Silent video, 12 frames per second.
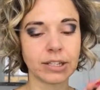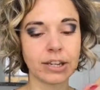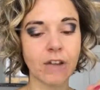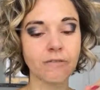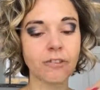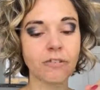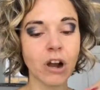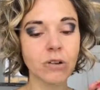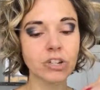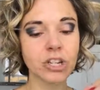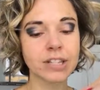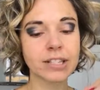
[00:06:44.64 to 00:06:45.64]
Now
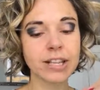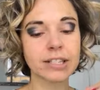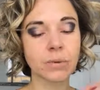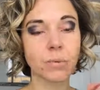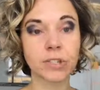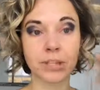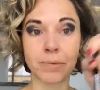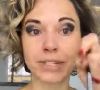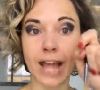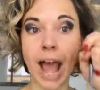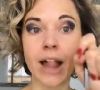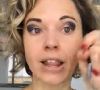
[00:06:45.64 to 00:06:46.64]
Ferocious was a
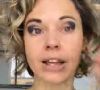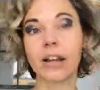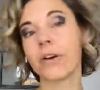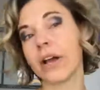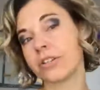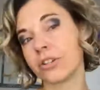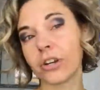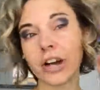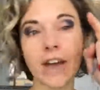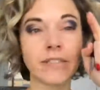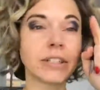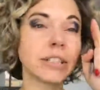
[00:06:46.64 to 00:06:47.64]
metallic, okay? So you're gonna
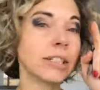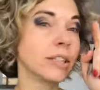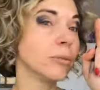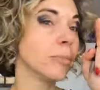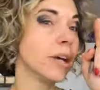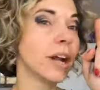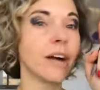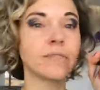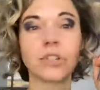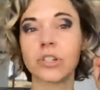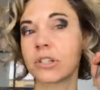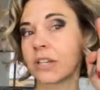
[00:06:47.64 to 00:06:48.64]
have a little bit
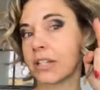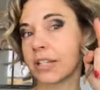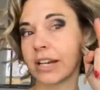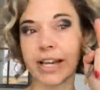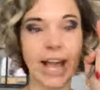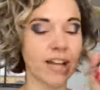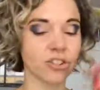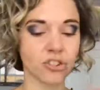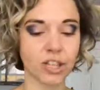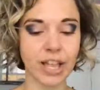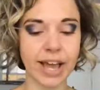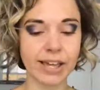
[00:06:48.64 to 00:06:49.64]
of just, it's gonna catch
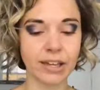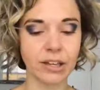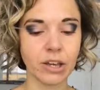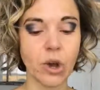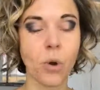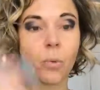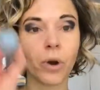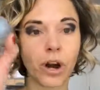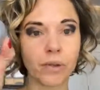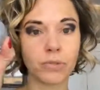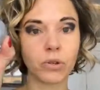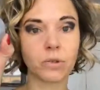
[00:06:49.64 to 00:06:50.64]
the light,
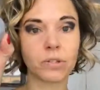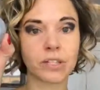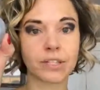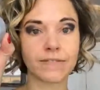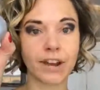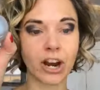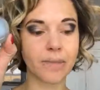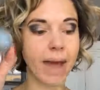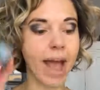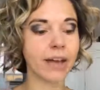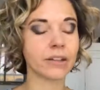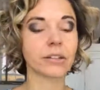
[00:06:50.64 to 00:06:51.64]
where Amused is very
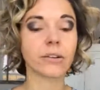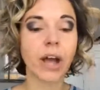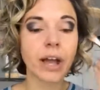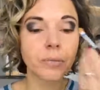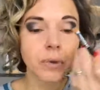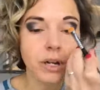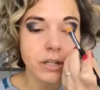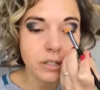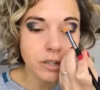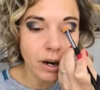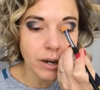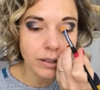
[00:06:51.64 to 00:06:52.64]
matte, okay? And we're gonna
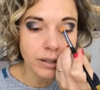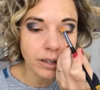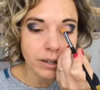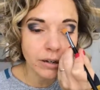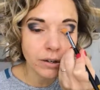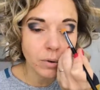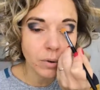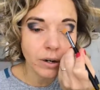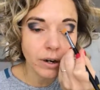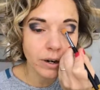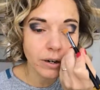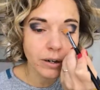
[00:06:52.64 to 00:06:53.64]
start in the inner
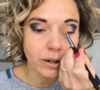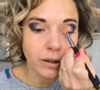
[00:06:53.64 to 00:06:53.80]
corner